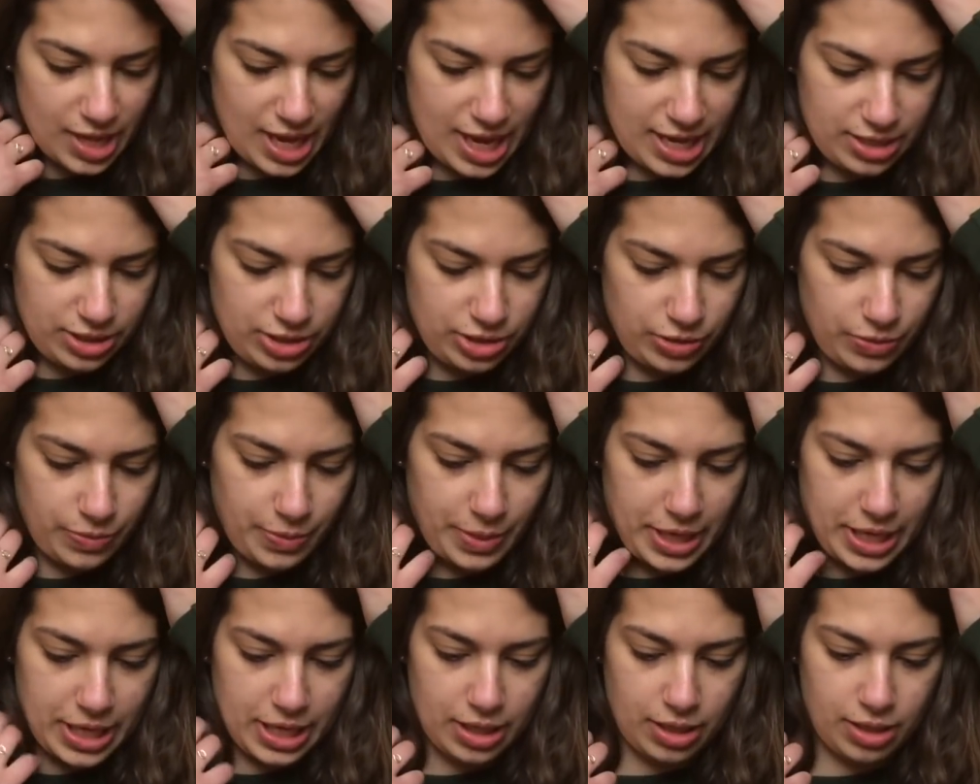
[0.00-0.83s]
and
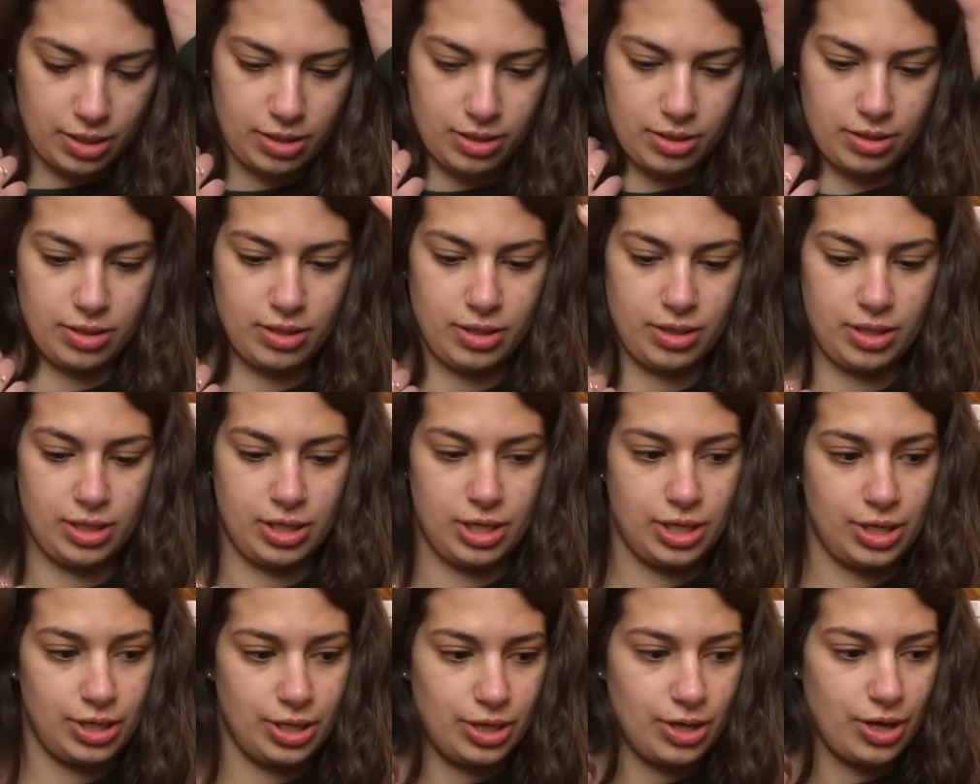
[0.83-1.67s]
doing
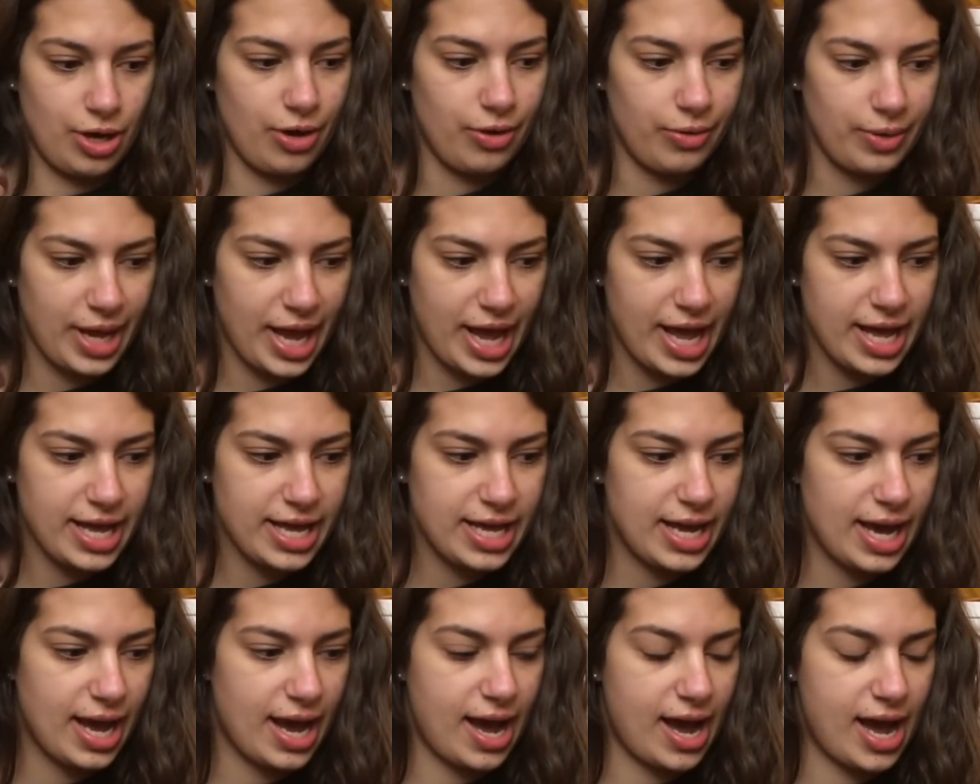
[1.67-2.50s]

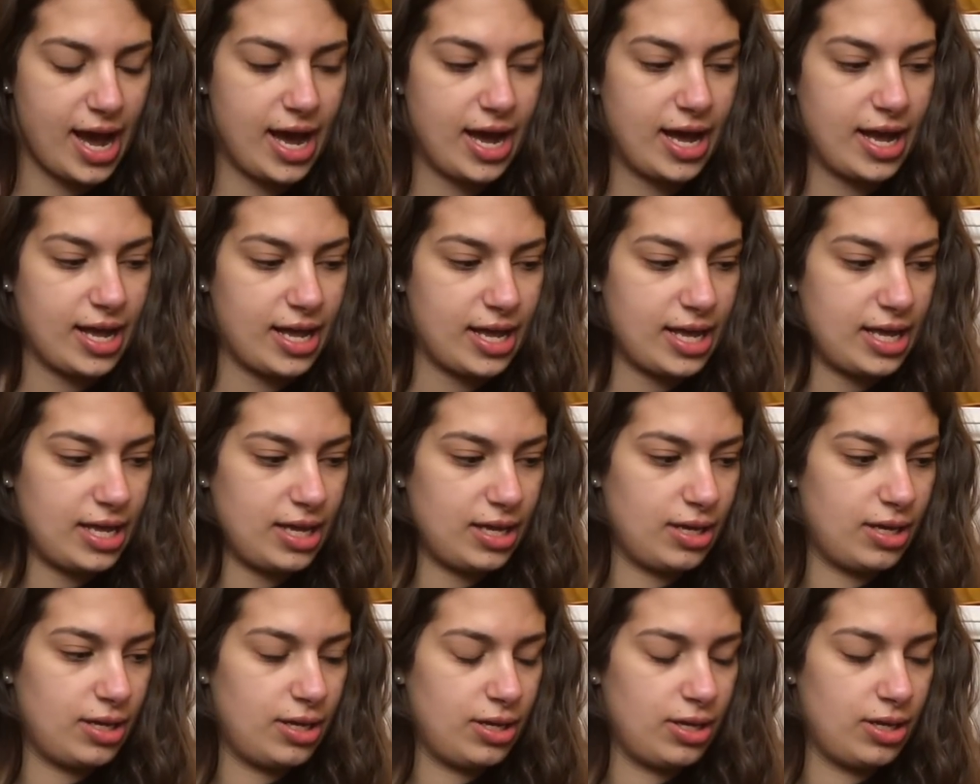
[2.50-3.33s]
okay,
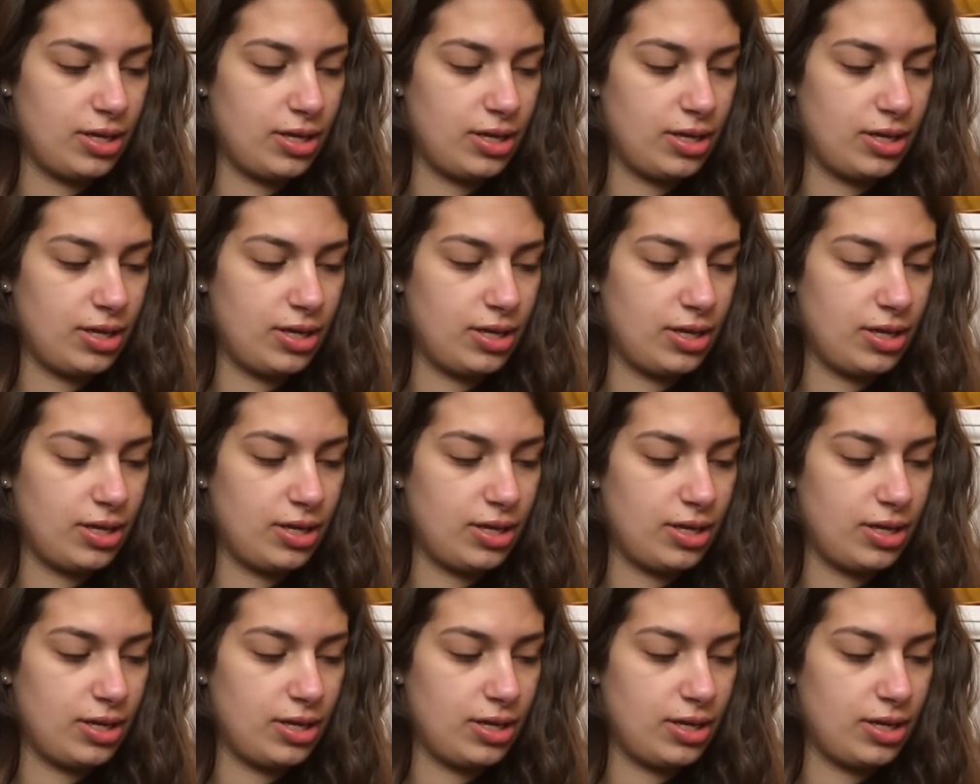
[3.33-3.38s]
I